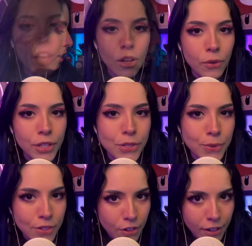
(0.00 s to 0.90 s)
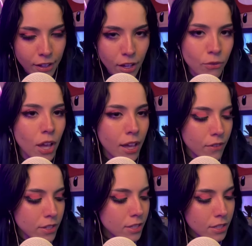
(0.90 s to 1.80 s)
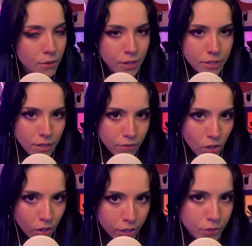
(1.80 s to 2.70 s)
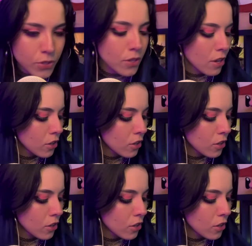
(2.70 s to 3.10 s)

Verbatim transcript: All right, so starting off, I have a series of cards.